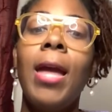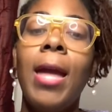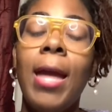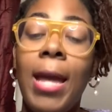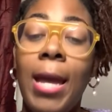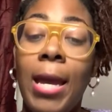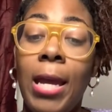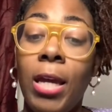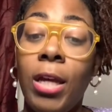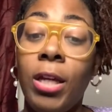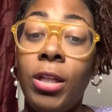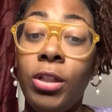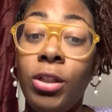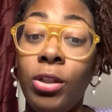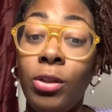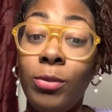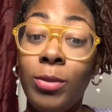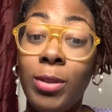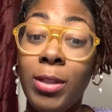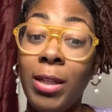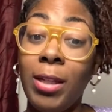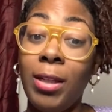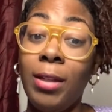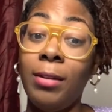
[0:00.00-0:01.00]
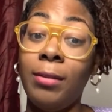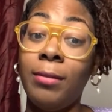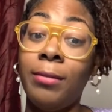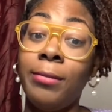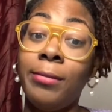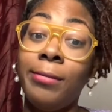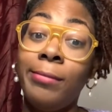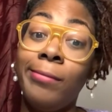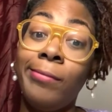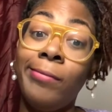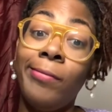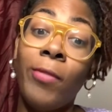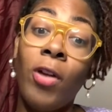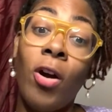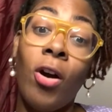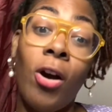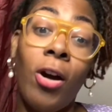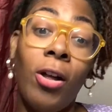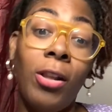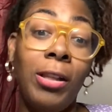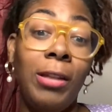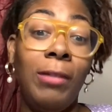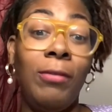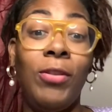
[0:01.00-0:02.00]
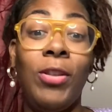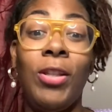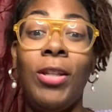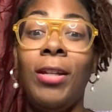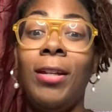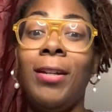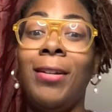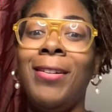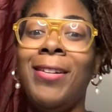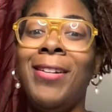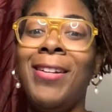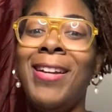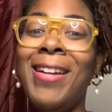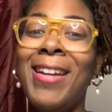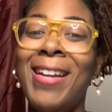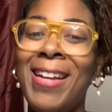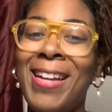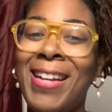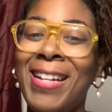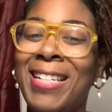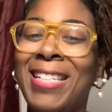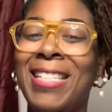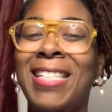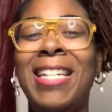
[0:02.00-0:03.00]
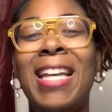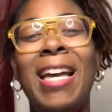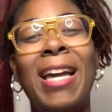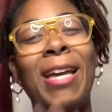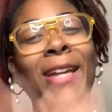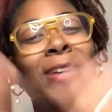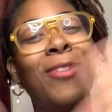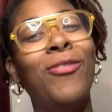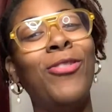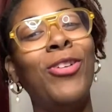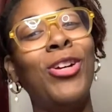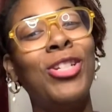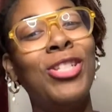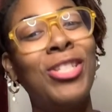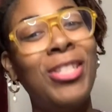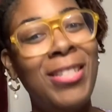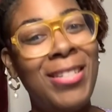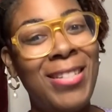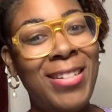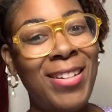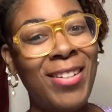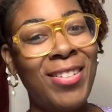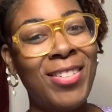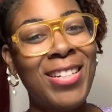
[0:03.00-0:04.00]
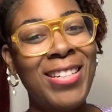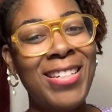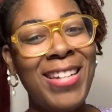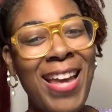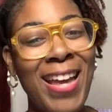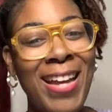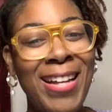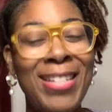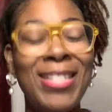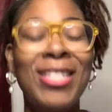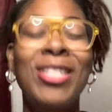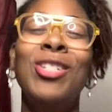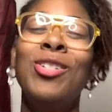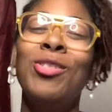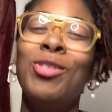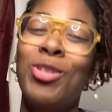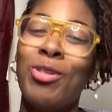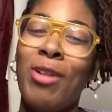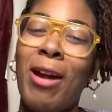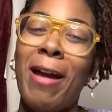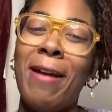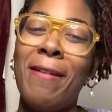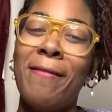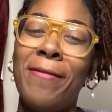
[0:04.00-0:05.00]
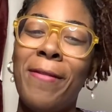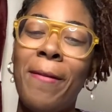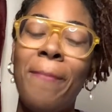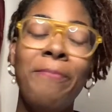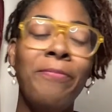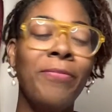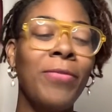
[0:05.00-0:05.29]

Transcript: and using all of the executive functioning skills it takes to drive.